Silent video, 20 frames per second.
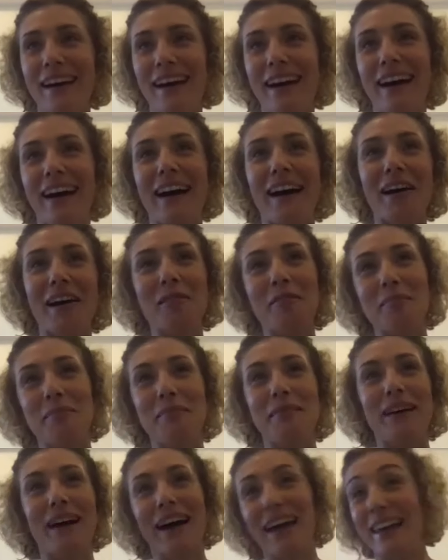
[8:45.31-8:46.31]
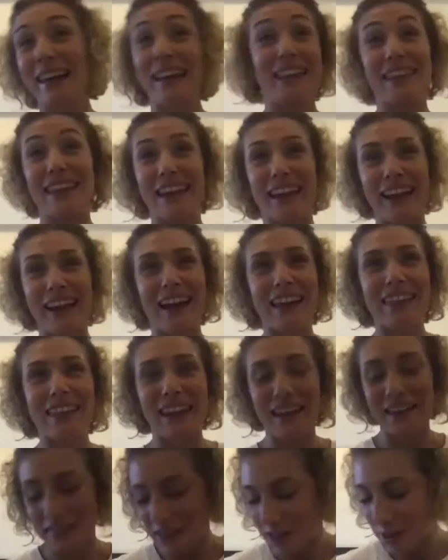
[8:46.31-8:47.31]
anything, I
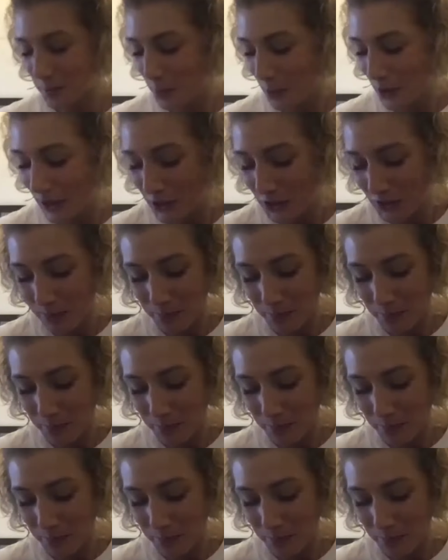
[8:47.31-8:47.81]
think, at this point.